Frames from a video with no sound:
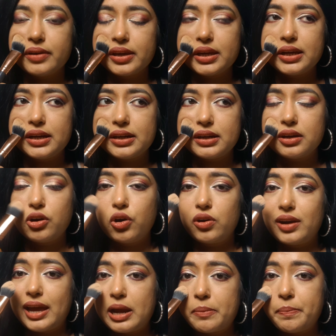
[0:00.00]
it or
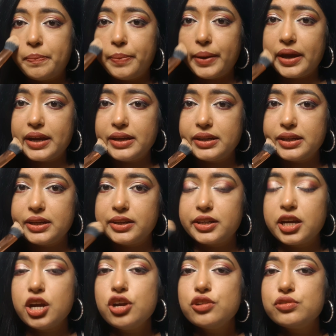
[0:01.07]
like paint it.
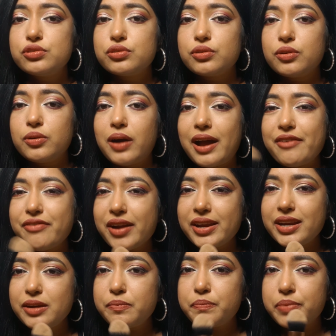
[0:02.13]
So I find
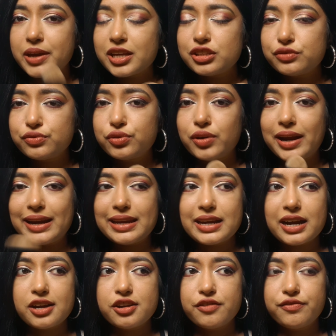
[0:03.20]
it best for any
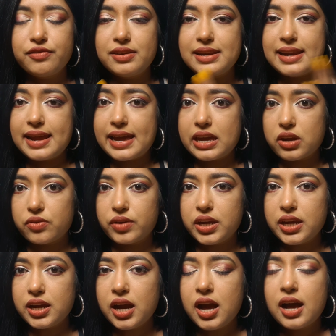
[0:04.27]
kind of
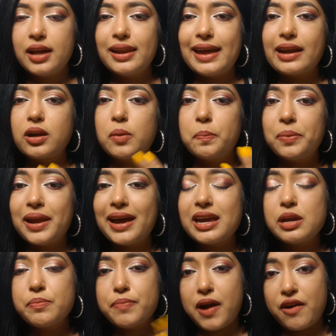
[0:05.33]
layering, like
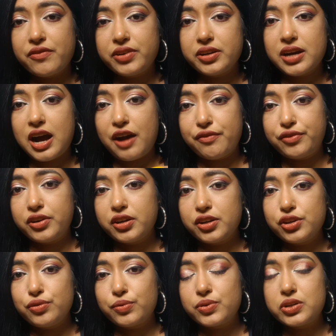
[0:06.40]
applying powder after
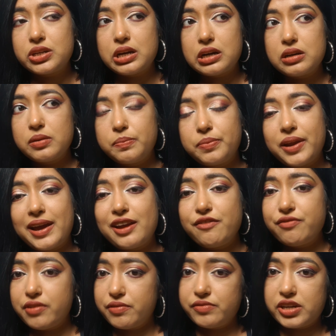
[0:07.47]
you're done applying
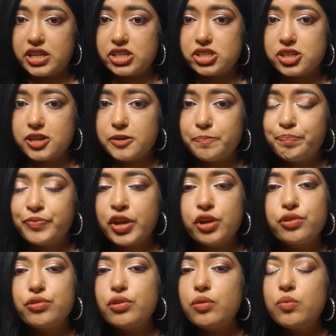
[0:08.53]
foundation.
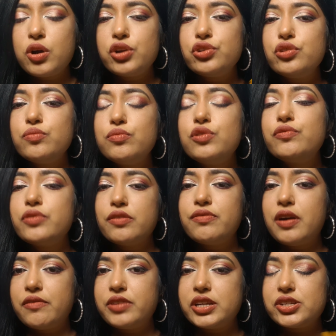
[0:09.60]
You don't want to move your
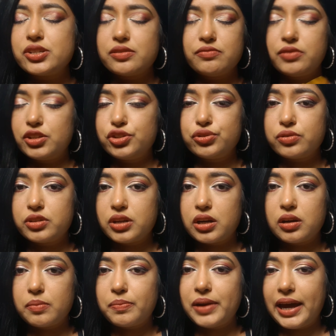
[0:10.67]
foundation once you're done
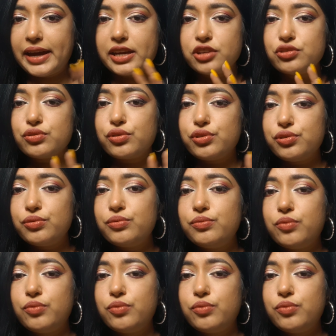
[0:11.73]
applying, so you